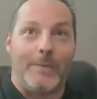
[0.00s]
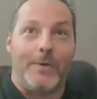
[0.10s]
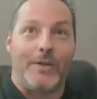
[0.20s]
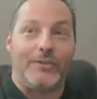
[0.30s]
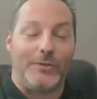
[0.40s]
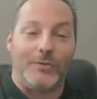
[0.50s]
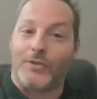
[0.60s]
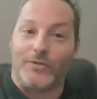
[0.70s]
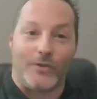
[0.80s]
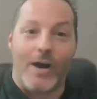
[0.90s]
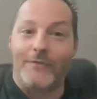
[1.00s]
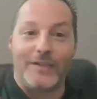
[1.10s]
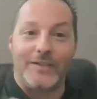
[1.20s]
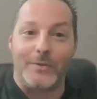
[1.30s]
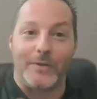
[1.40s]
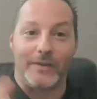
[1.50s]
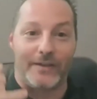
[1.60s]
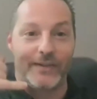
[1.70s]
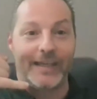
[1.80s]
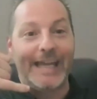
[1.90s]
QuickBooks users are often doing
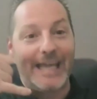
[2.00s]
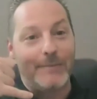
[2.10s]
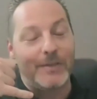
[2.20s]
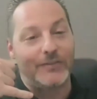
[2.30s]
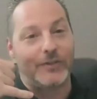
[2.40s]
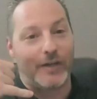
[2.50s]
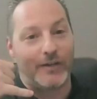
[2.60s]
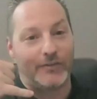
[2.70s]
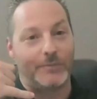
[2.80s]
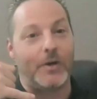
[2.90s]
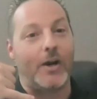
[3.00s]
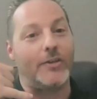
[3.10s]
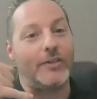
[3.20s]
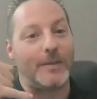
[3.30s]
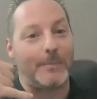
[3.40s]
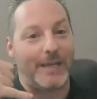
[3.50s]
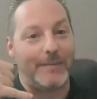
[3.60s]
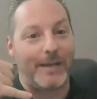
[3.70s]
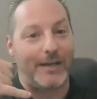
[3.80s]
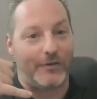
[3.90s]
this like, hey, Mr. Customer, are you going to
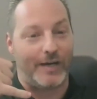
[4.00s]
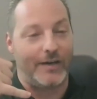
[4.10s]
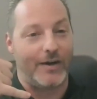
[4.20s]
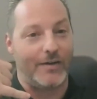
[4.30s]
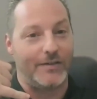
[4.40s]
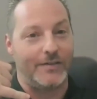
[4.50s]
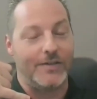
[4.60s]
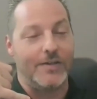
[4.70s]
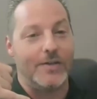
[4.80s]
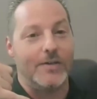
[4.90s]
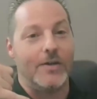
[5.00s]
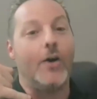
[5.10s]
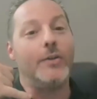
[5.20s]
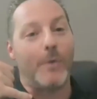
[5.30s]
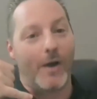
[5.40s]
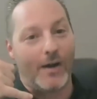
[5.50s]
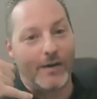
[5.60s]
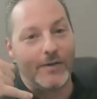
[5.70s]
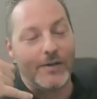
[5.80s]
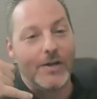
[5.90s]
pay by credit card? Oh, you
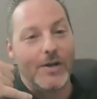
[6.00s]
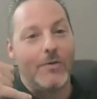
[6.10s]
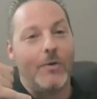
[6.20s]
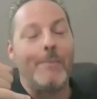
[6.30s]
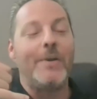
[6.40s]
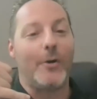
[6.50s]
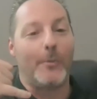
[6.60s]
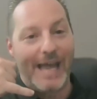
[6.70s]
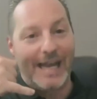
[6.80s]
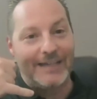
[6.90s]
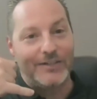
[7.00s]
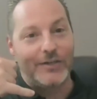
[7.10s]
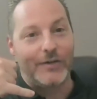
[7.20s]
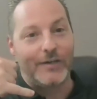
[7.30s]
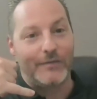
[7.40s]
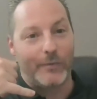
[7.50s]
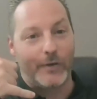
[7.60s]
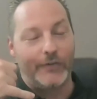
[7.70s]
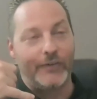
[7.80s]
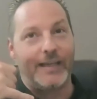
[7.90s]
are? Well, I'm going to go back into your
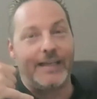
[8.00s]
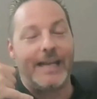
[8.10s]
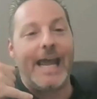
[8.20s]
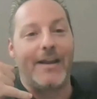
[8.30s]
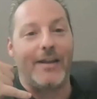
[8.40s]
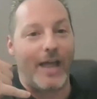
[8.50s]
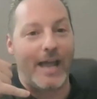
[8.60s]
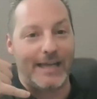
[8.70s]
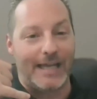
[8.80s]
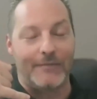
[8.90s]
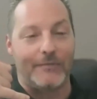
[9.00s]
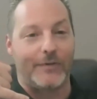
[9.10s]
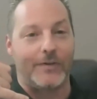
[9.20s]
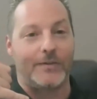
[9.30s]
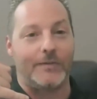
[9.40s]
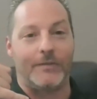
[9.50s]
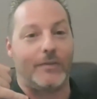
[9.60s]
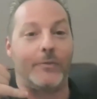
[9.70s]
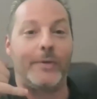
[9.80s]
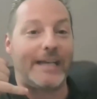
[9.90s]
invoice and add a line item for
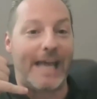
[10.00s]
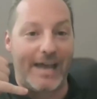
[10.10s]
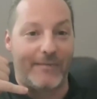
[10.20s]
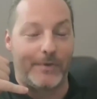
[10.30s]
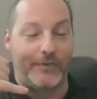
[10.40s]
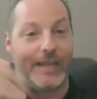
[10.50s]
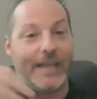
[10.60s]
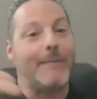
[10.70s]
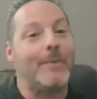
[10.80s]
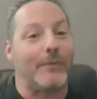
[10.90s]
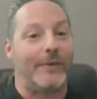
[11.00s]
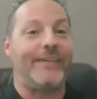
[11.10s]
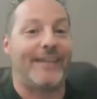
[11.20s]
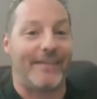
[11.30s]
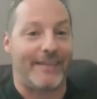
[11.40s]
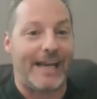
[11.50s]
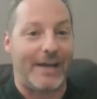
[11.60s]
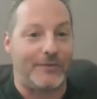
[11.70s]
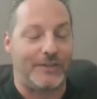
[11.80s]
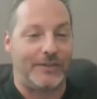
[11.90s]
3.5%, and I'm going to resend that
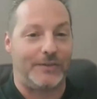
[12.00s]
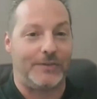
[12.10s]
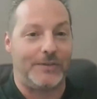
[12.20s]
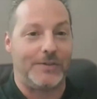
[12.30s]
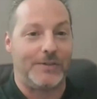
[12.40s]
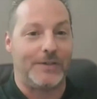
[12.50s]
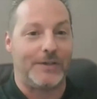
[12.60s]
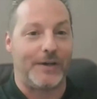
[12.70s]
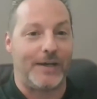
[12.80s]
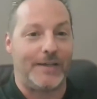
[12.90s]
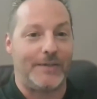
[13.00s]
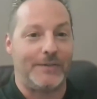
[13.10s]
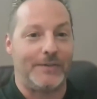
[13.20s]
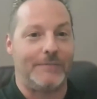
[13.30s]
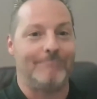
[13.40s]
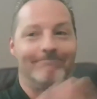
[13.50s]
out to you. All right?